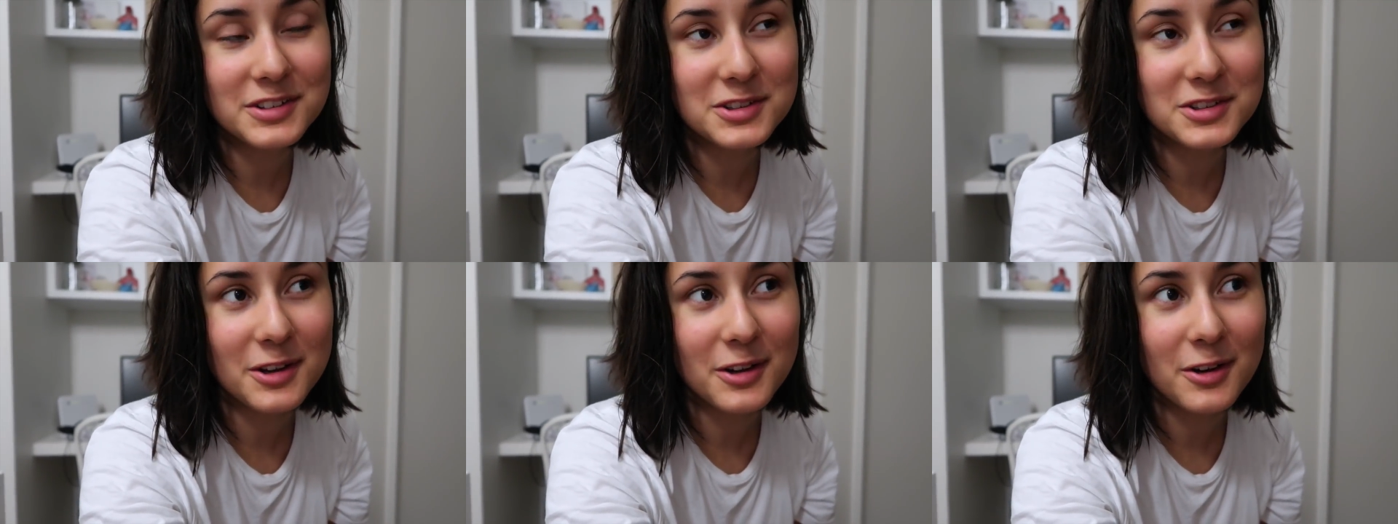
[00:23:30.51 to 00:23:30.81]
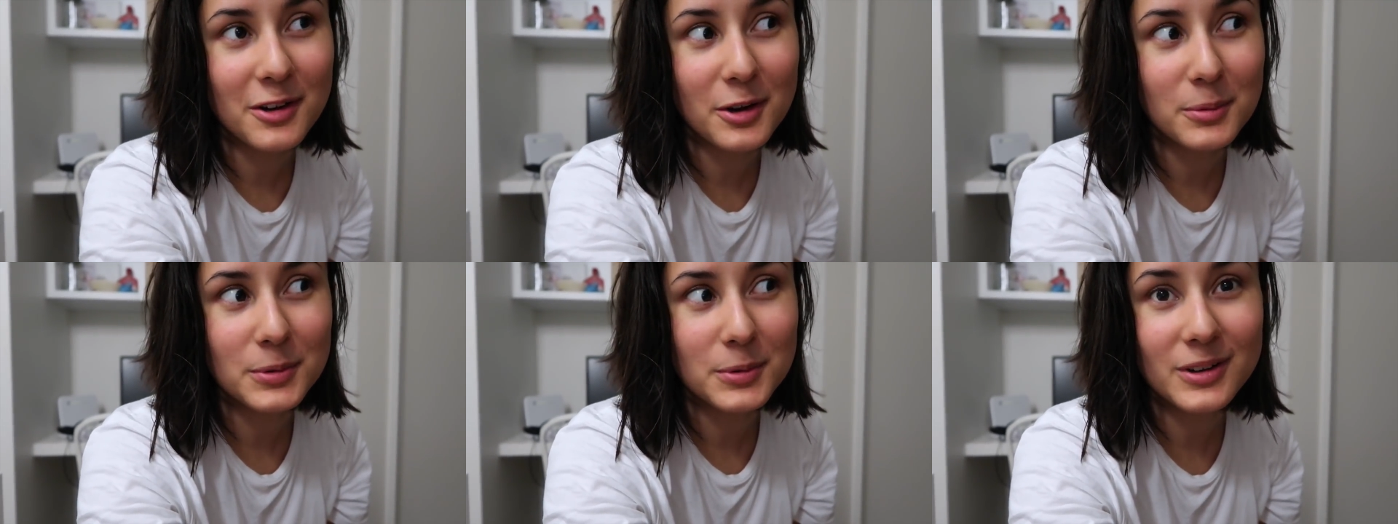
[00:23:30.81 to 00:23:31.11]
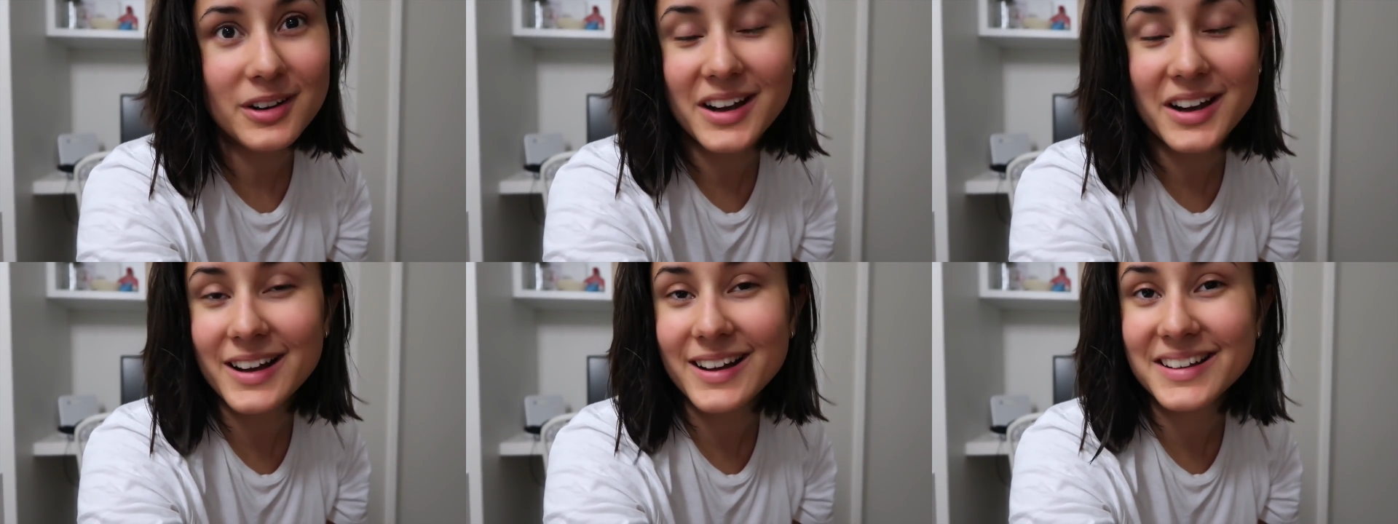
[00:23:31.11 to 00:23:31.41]
So hope you
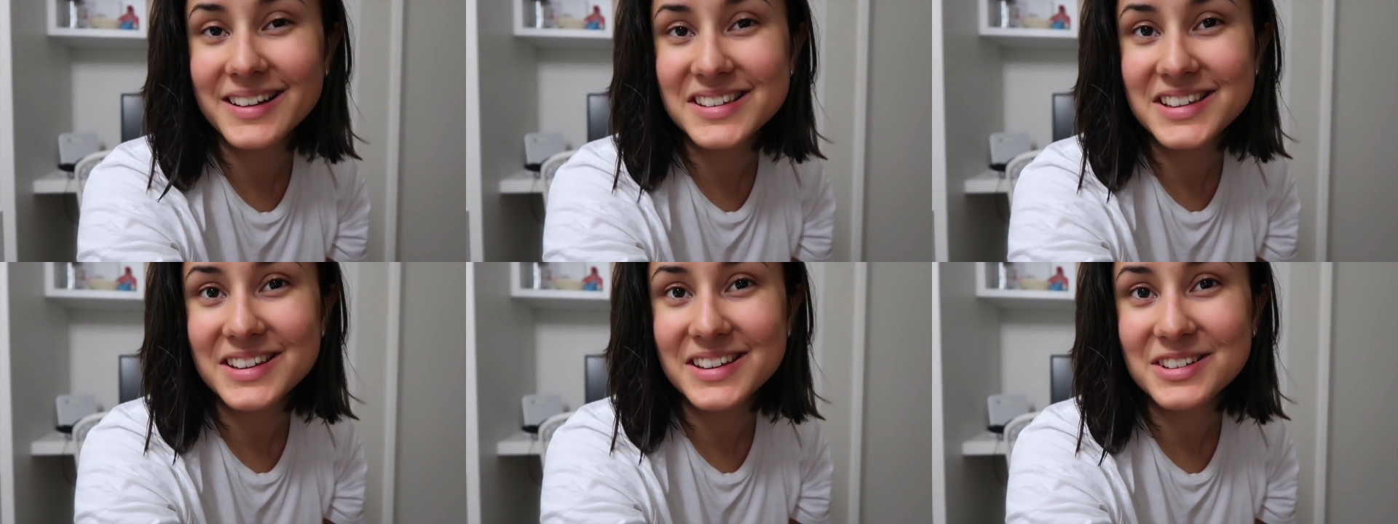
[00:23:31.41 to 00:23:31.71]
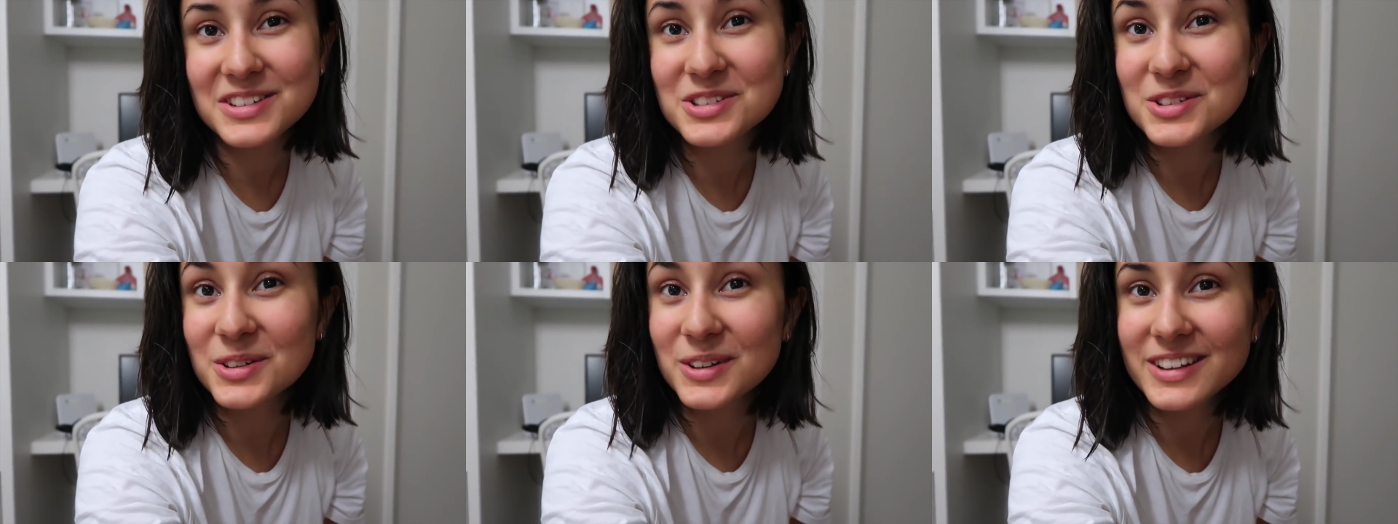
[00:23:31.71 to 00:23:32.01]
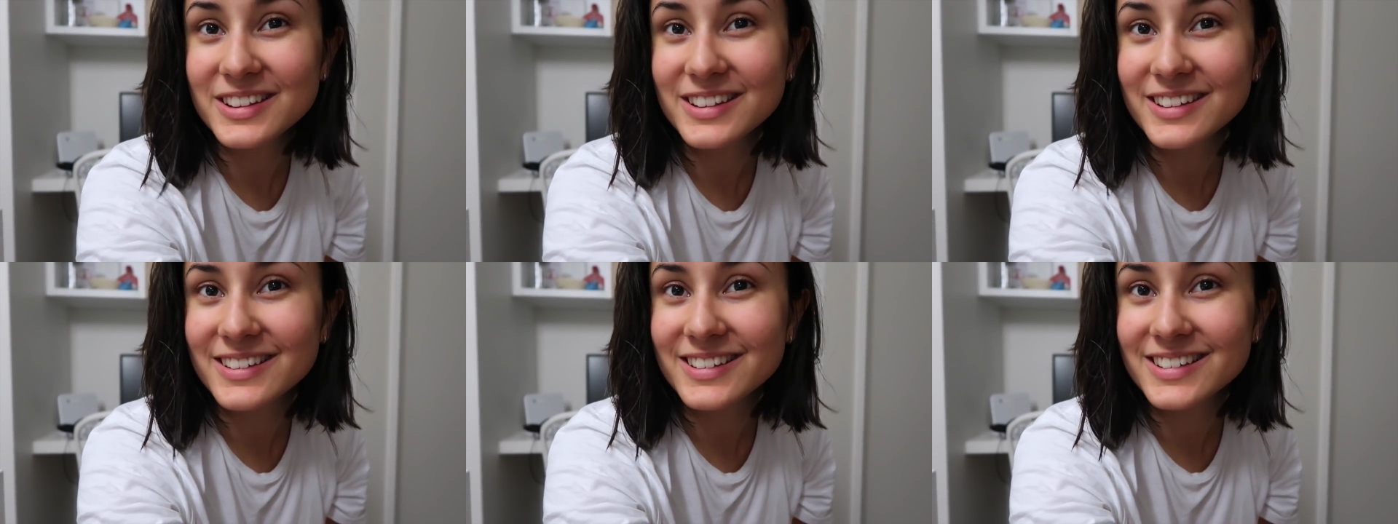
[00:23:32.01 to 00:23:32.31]
guys
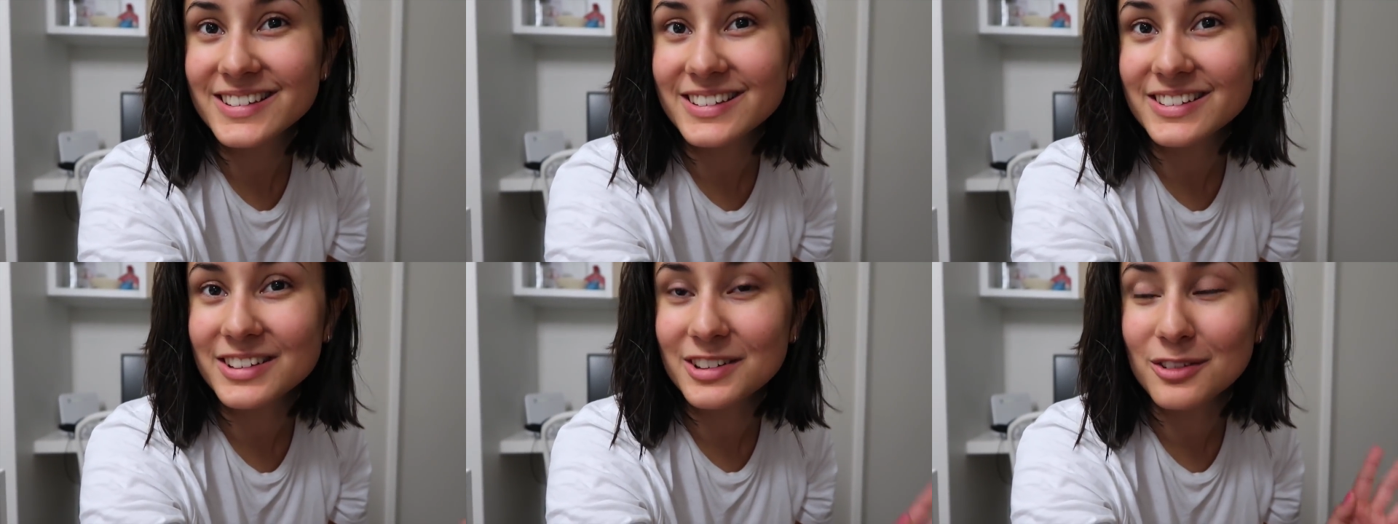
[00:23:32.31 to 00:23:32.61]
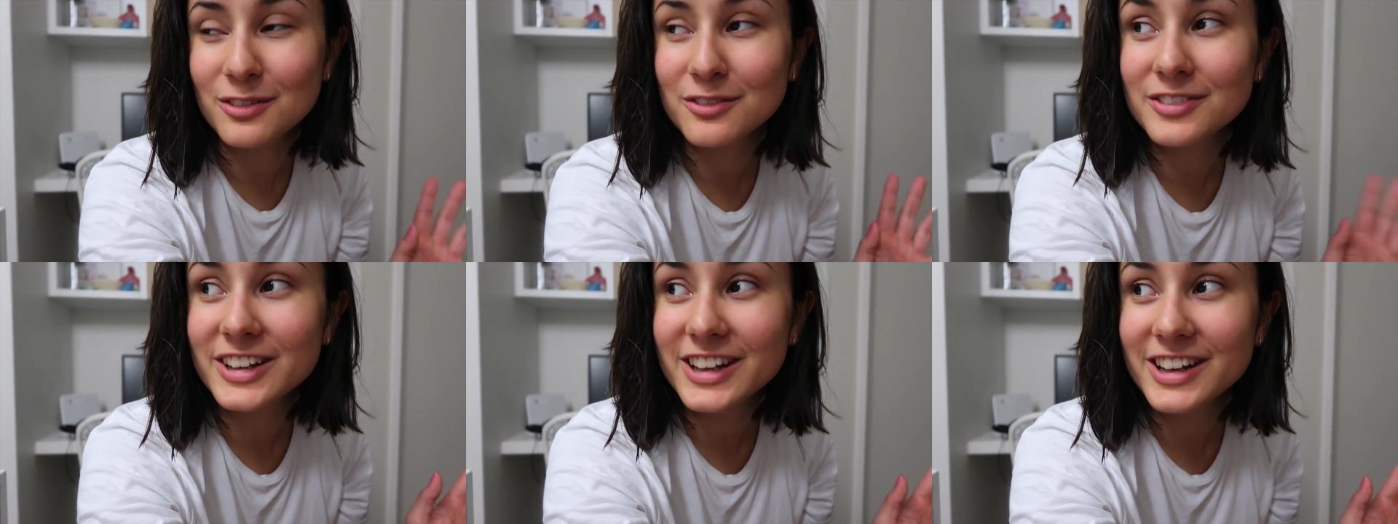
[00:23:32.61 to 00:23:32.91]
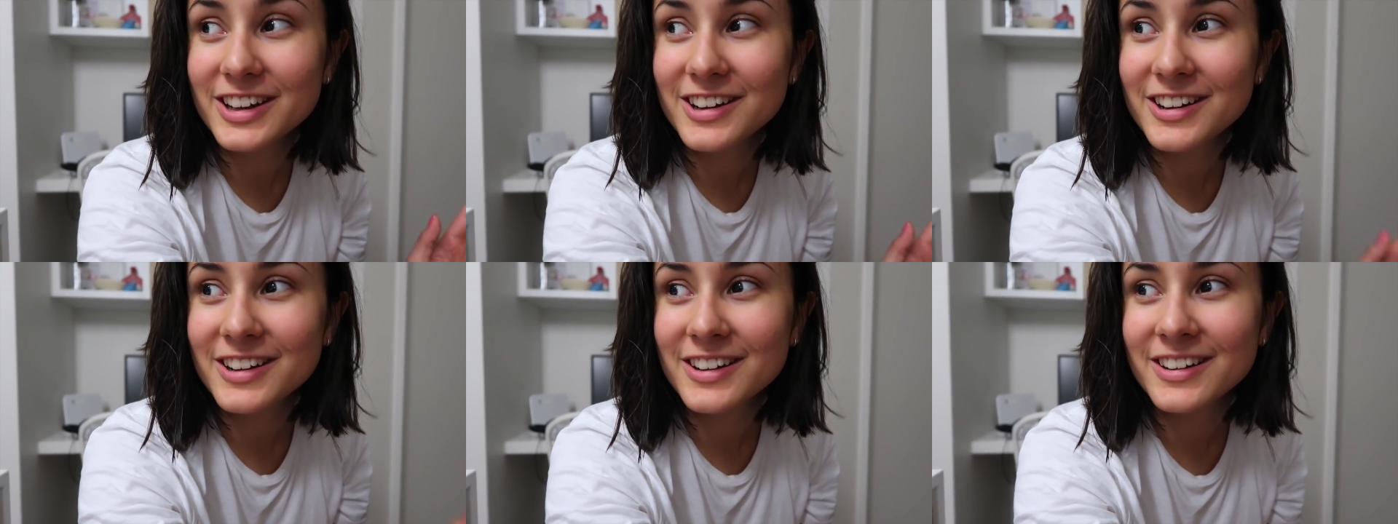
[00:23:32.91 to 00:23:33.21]
enjoyed this little
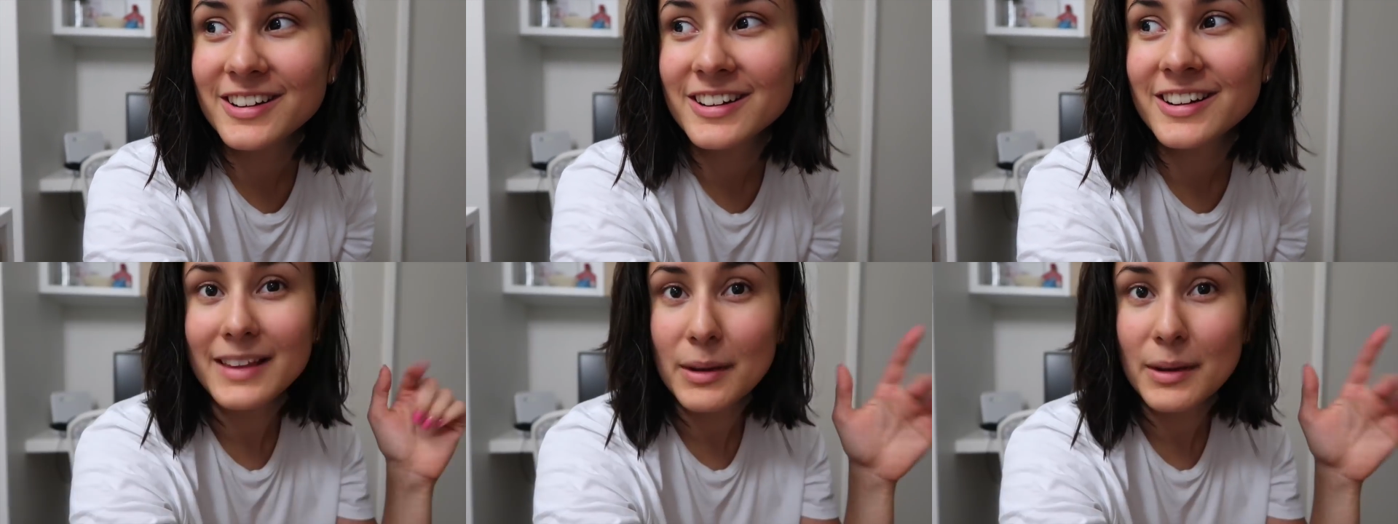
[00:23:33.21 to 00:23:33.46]
video.